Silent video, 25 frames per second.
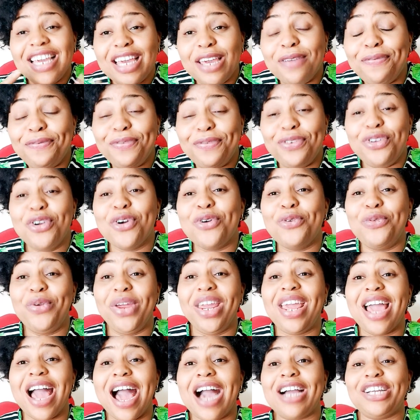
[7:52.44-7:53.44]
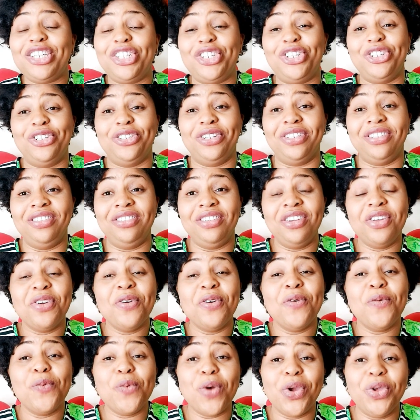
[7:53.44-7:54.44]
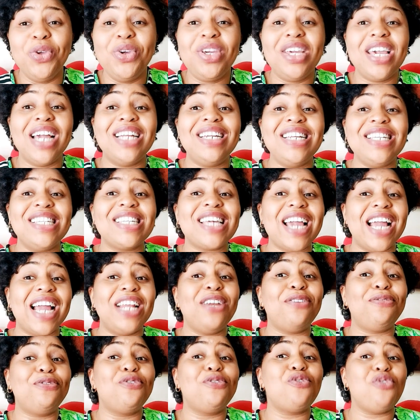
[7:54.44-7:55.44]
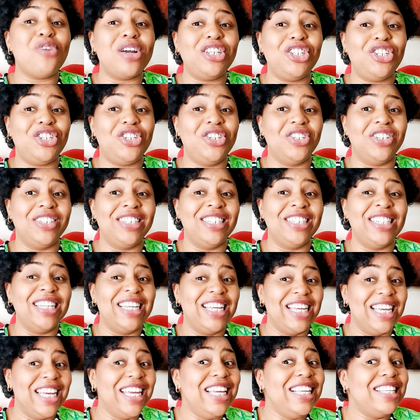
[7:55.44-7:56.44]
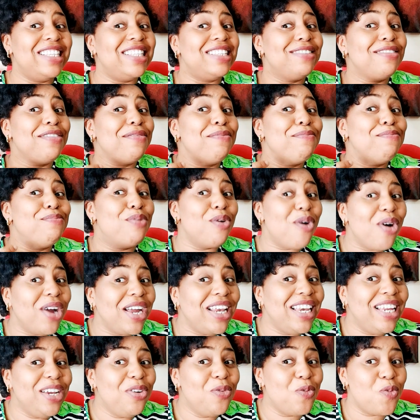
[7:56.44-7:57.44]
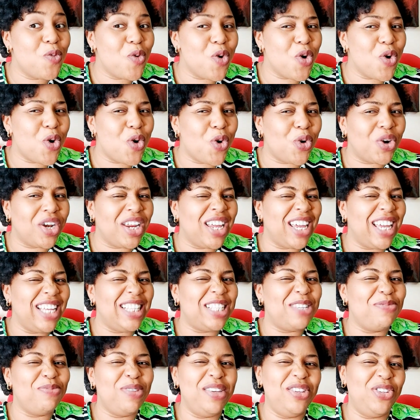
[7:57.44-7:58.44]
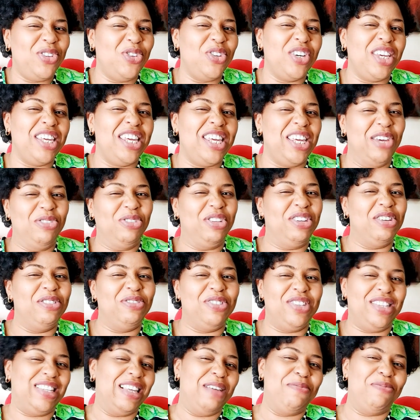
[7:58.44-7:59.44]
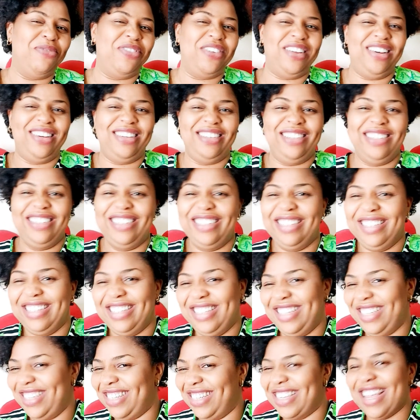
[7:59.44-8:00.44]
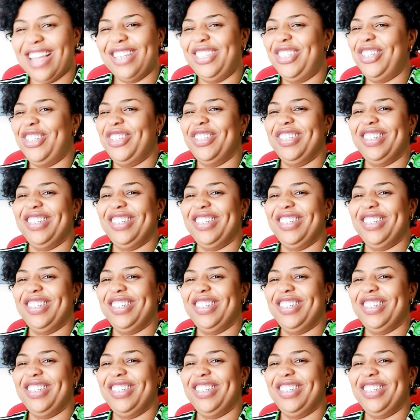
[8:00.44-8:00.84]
If your reaction when you get this kind of question is boiling warm, it means you're guilty of something. Suck